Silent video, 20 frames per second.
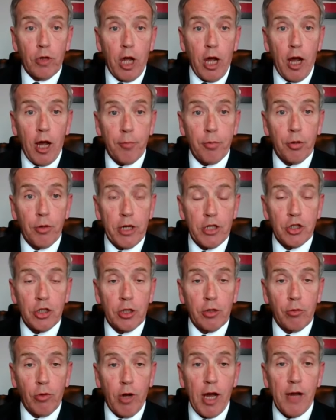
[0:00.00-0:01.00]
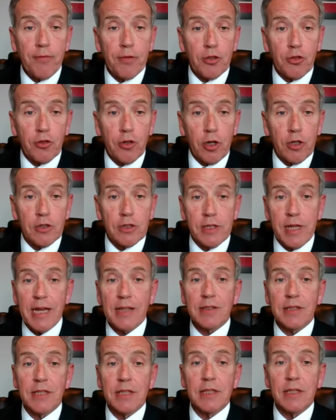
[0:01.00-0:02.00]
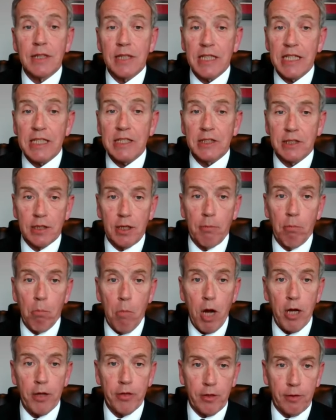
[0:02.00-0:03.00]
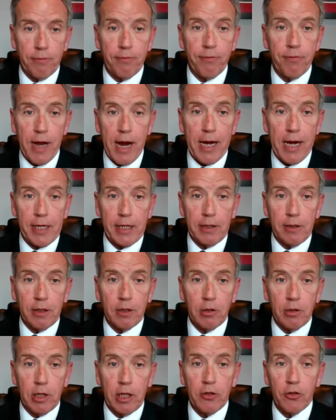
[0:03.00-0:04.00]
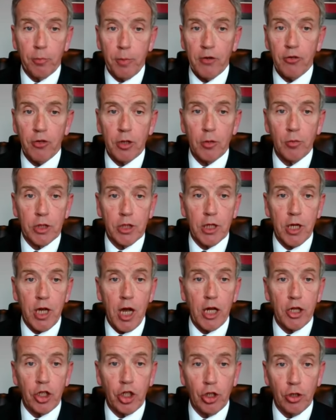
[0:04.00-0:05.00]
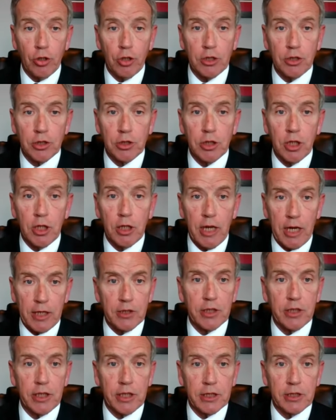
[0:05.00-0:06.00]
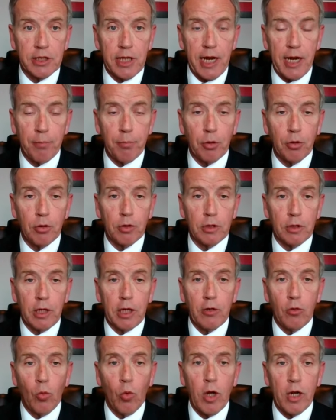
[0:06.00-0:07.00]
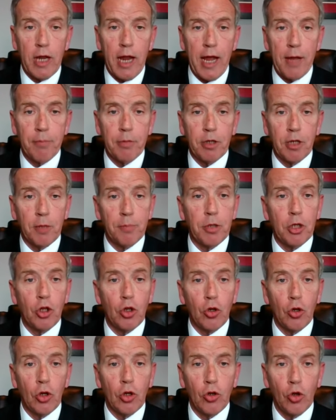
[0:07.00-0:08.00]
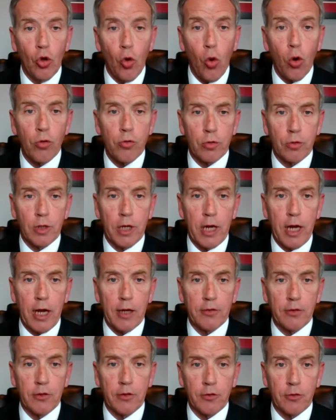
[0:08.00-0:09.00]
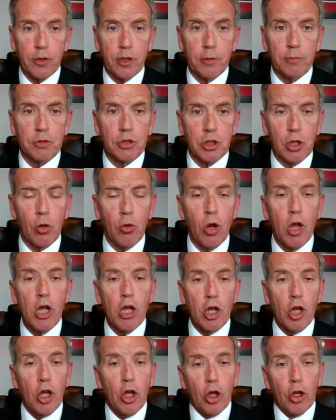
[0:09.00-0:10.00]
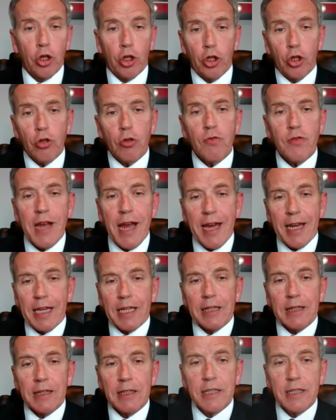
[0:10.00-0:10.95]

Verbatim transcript: the operation in Rafah starts, that's at least a month of fighting, especially with Khan Yunis as an example and, and what happened up in northern Gaza Strip. So you've got at